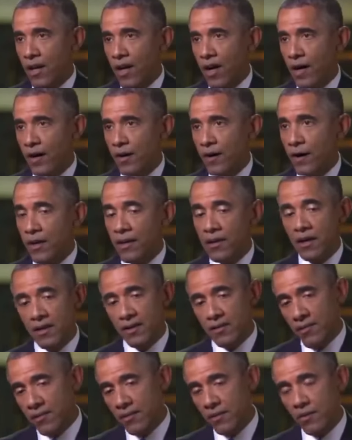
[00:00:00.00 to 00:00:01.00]
Ha ha ha. Ha
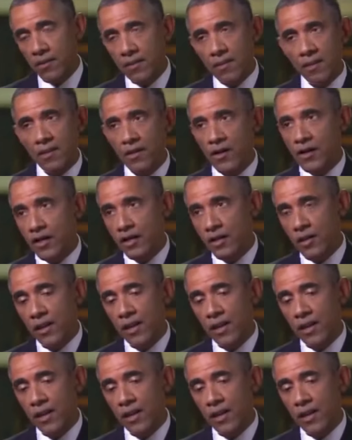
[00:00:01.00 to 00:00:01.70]
ha